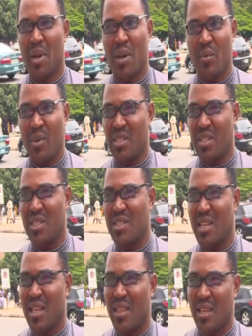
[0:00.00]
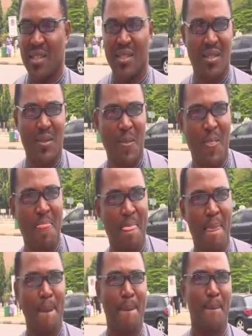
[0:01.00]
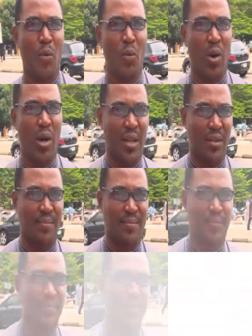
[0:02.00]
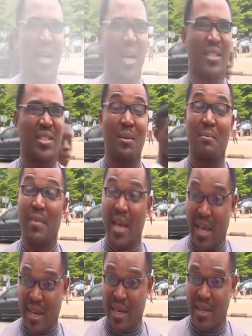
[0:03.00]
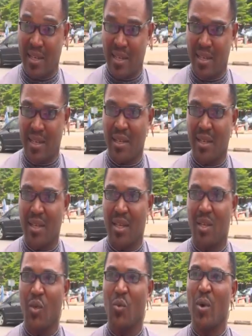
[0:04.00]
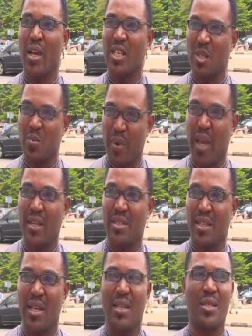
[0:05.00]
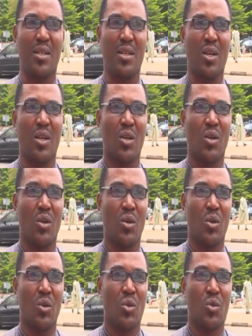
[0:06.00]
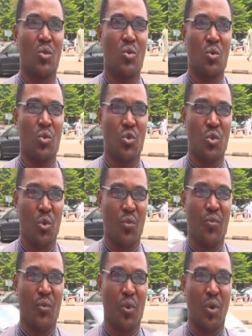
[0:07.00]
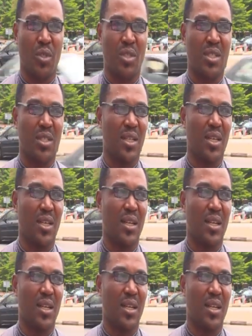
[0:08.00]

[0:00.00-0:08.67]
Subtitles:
My reasons are this. One, as a man, you are expected to show forth